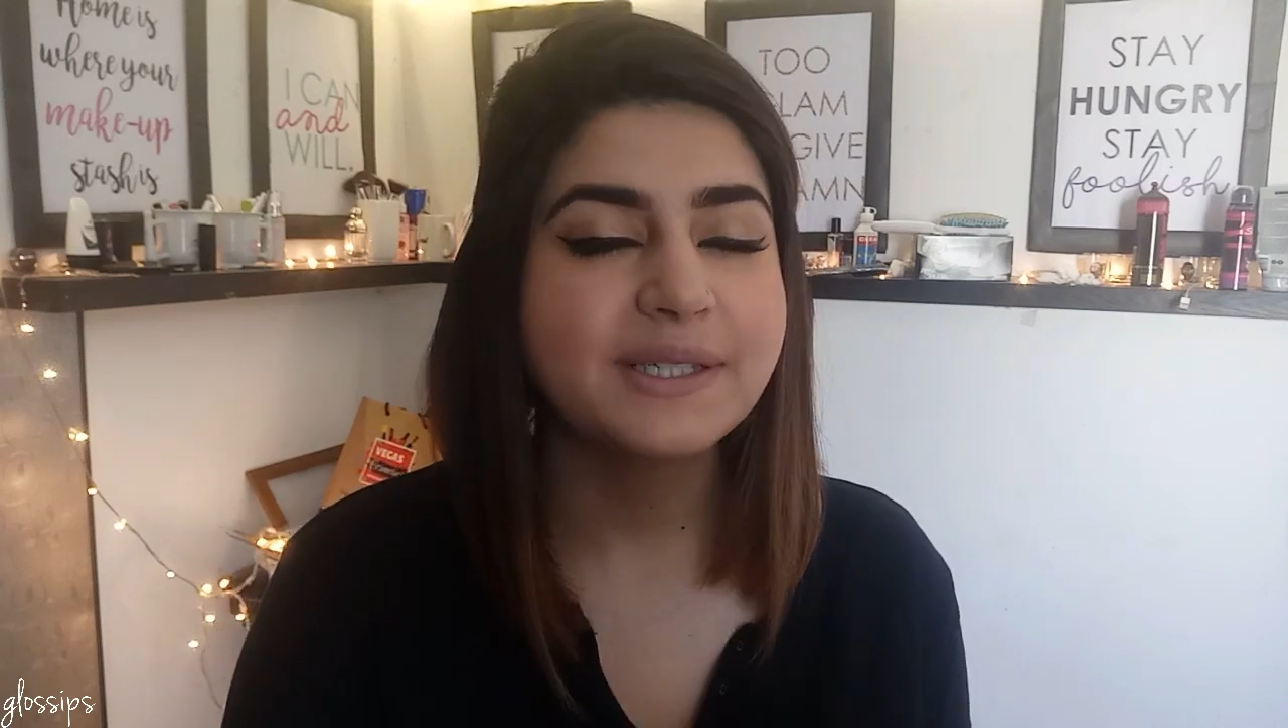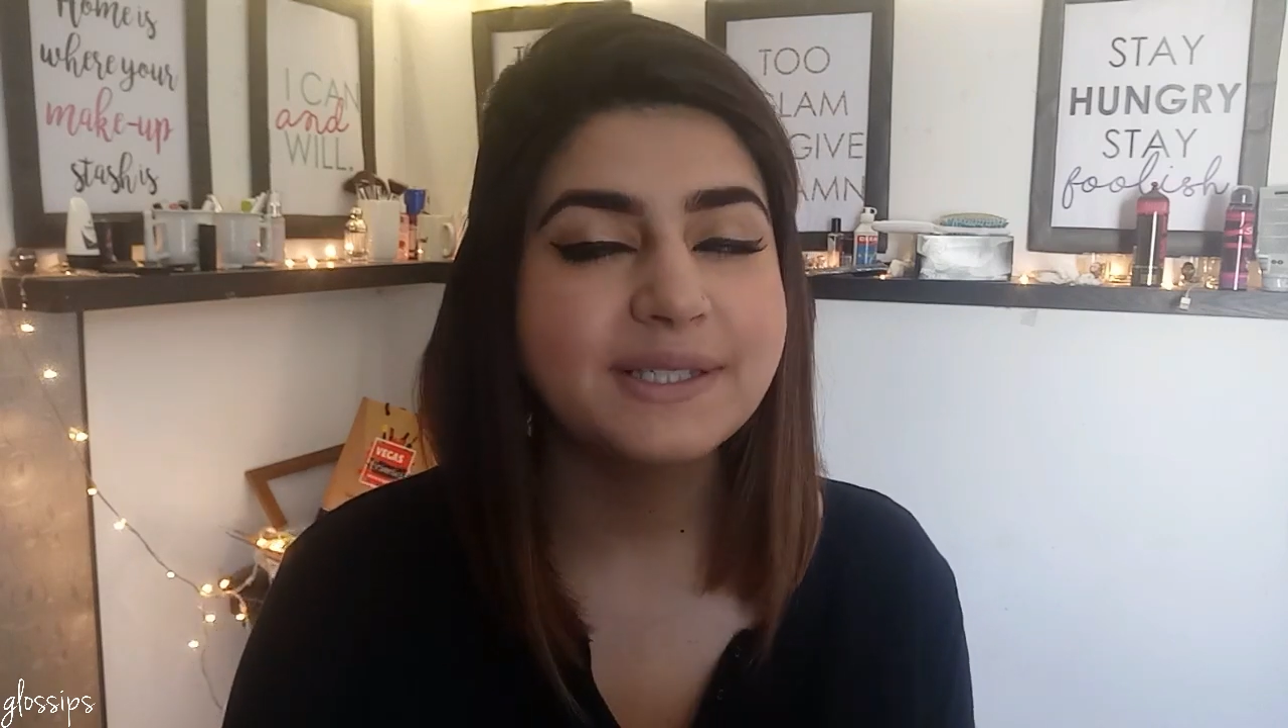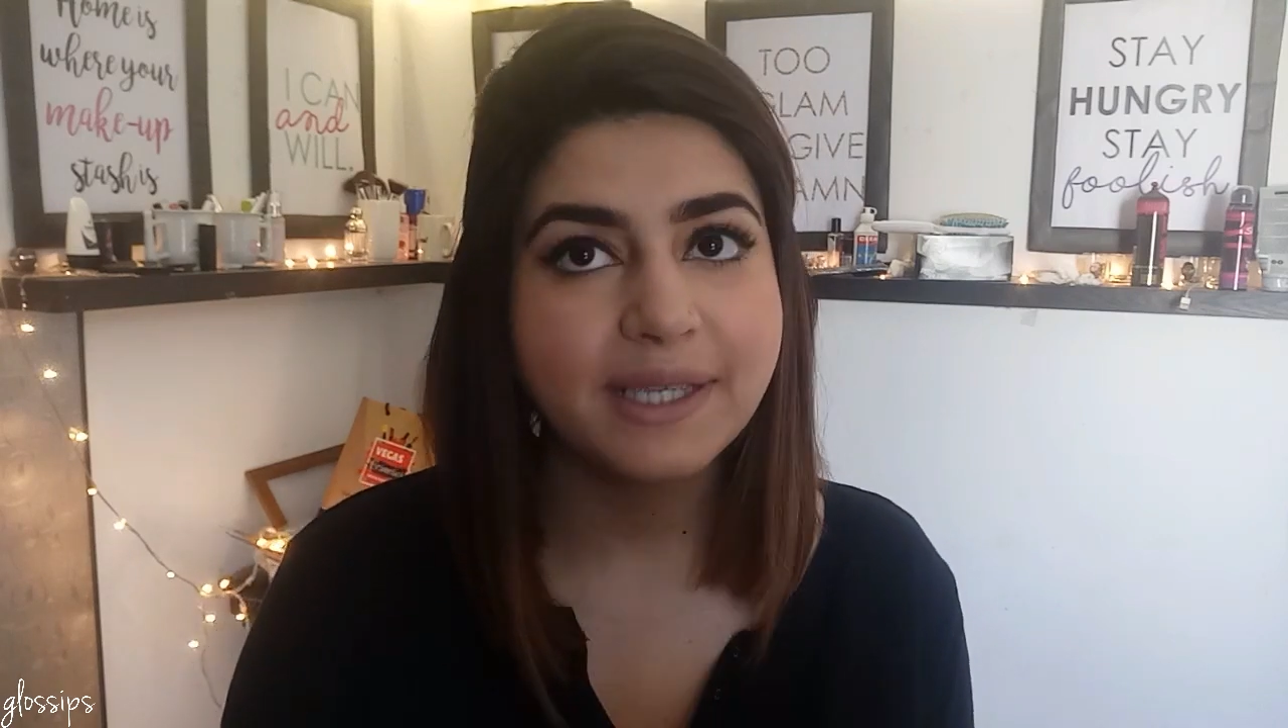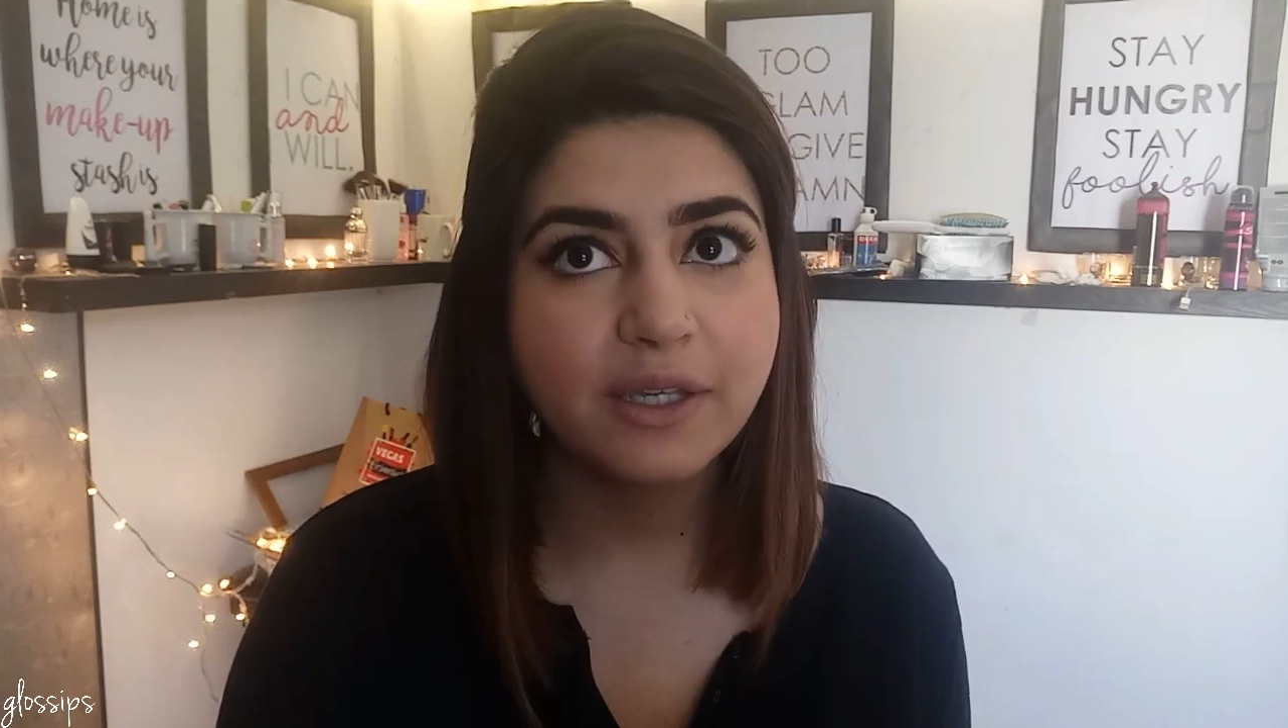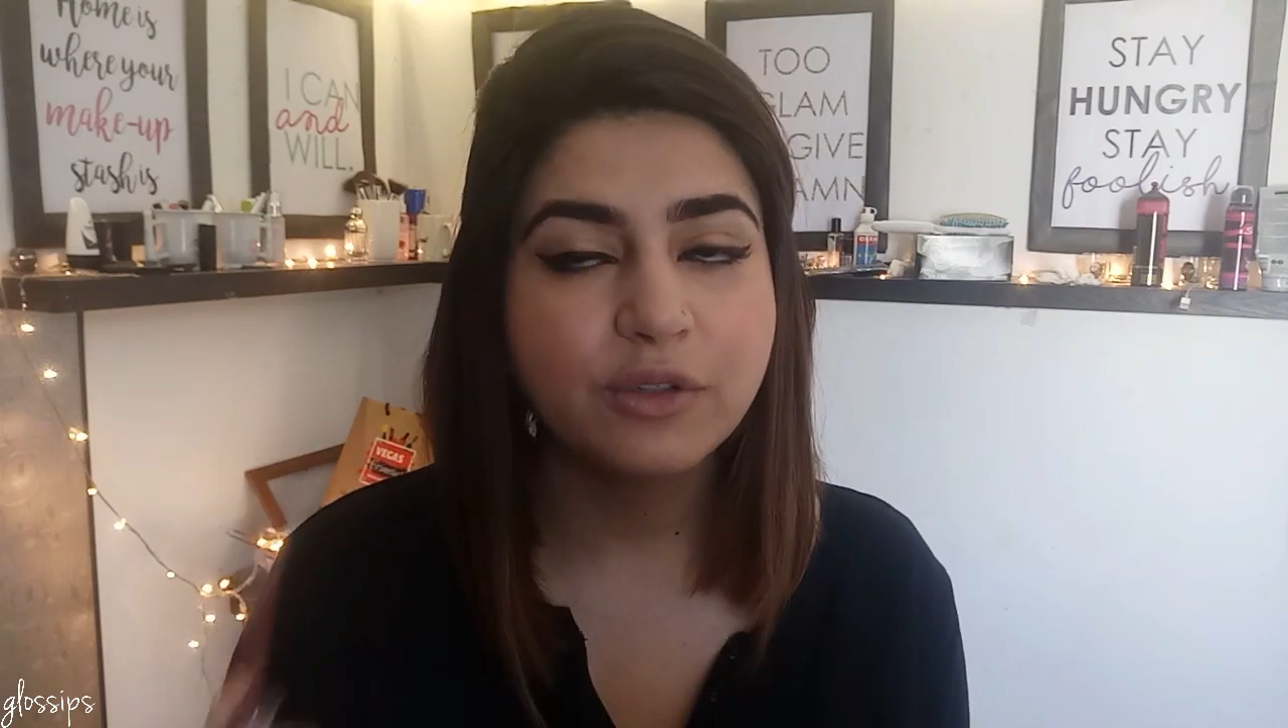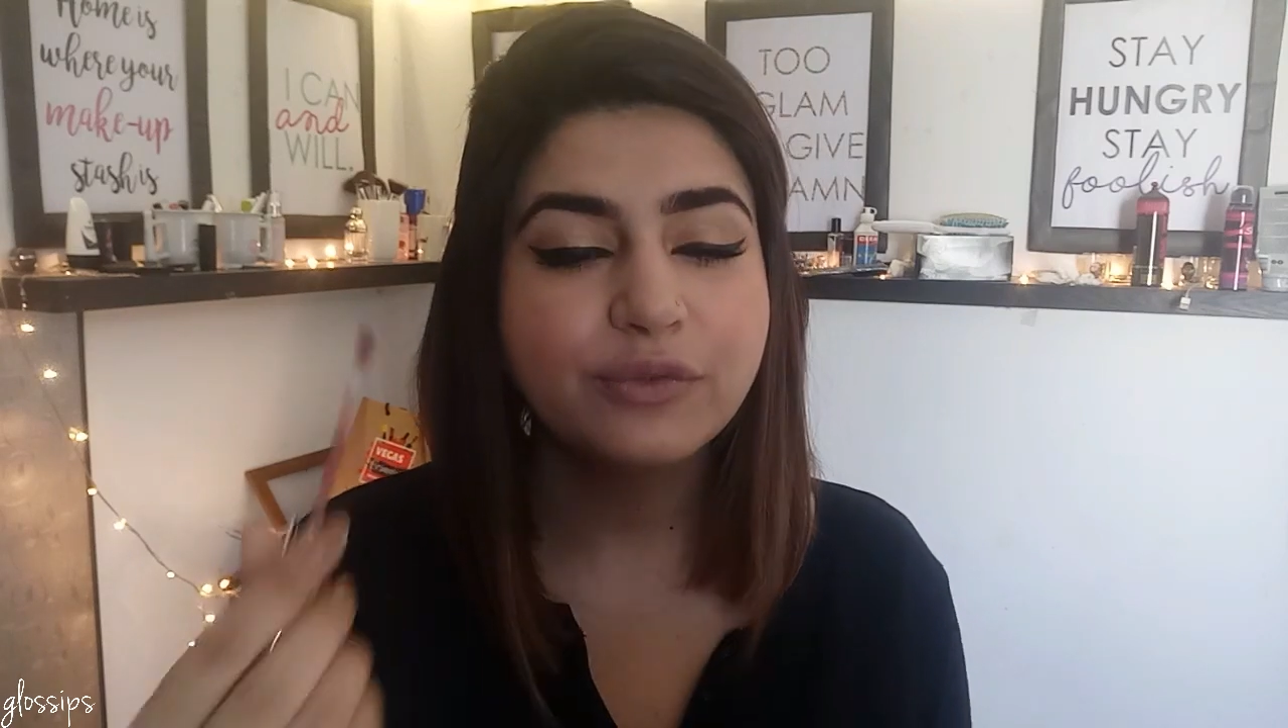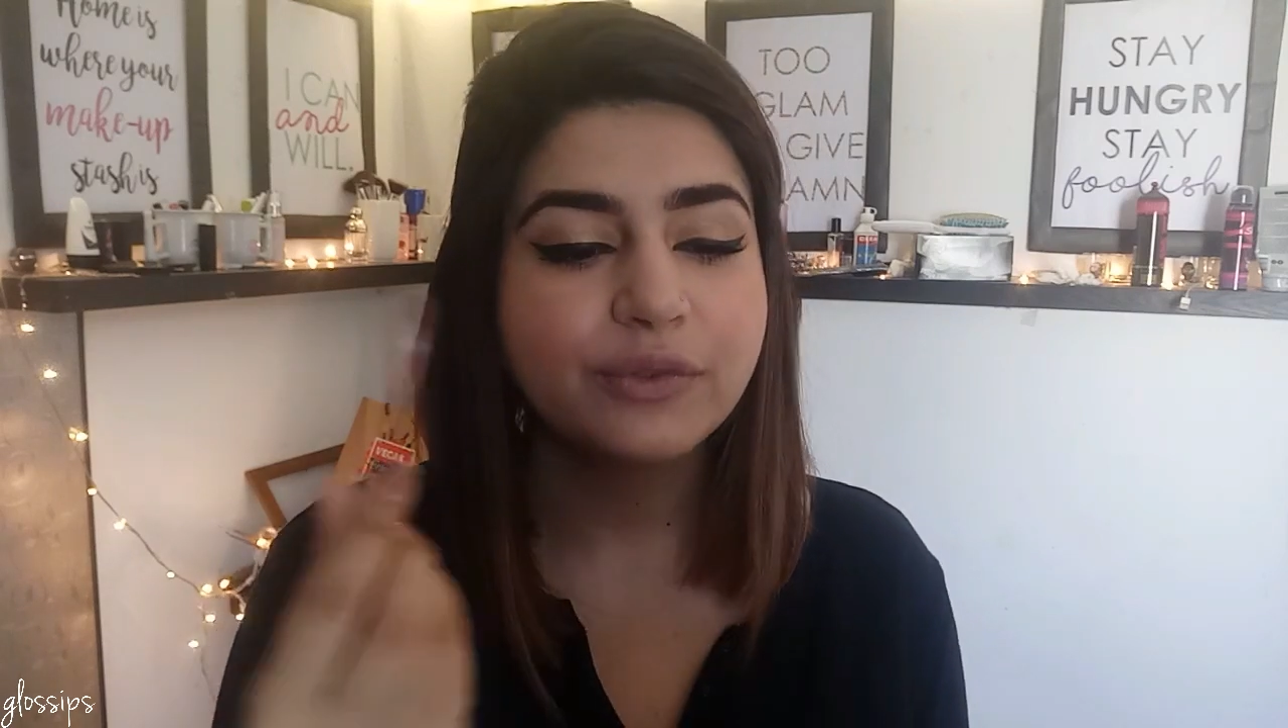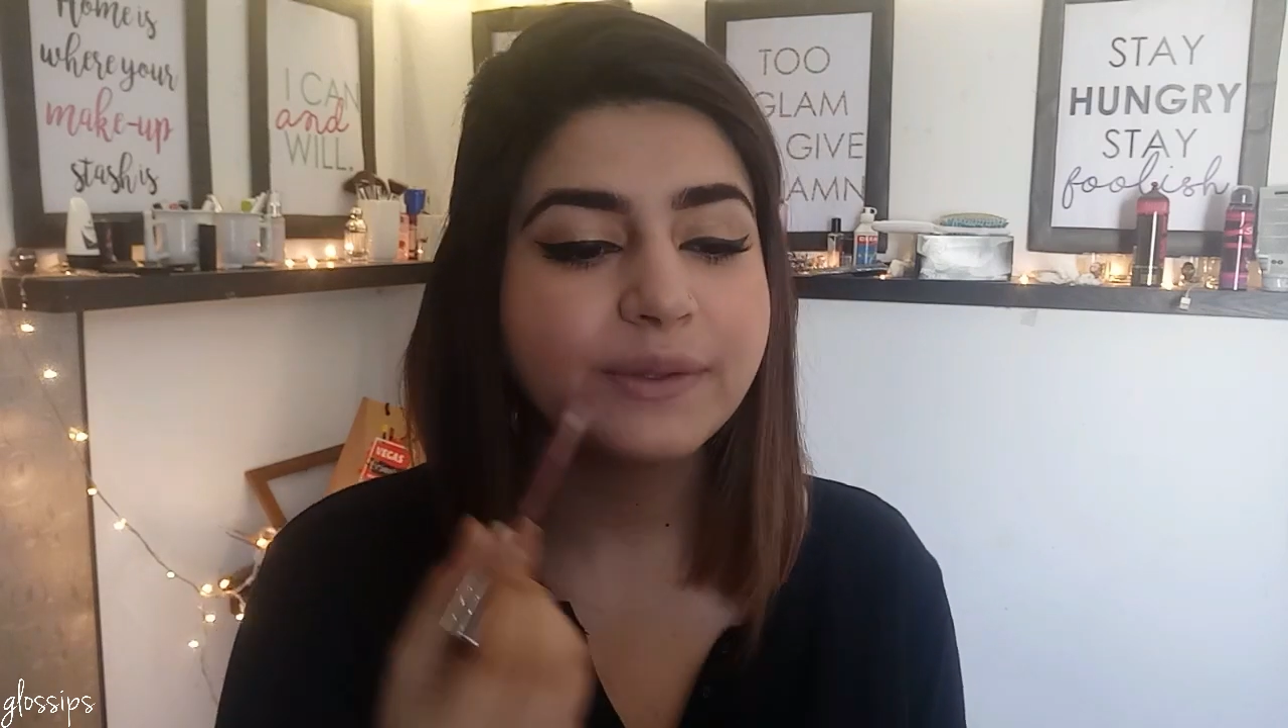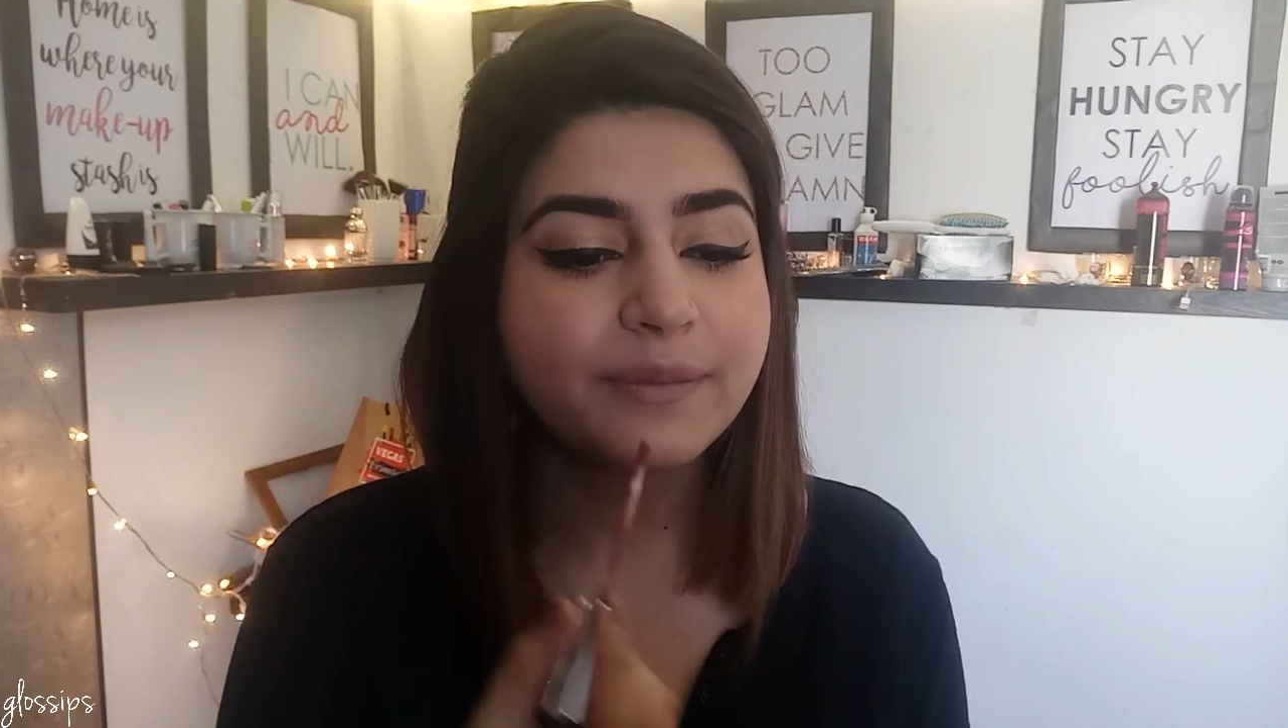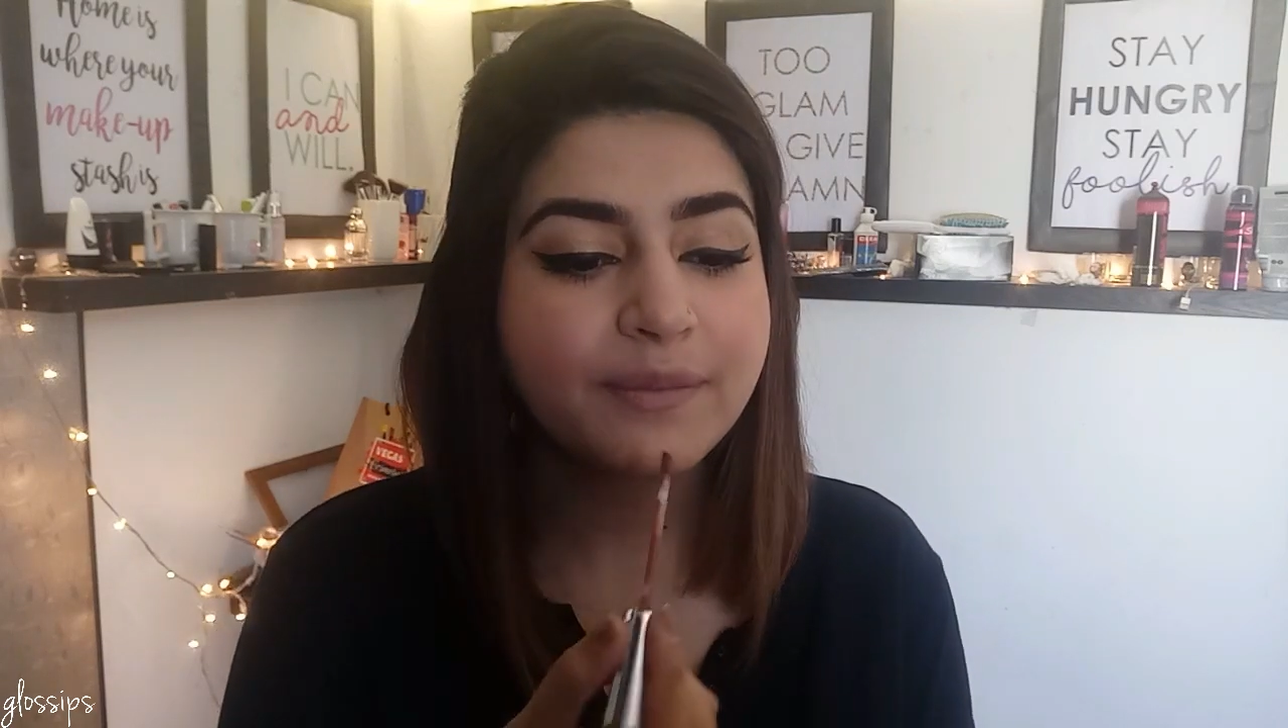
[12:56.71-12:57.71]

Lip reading: myself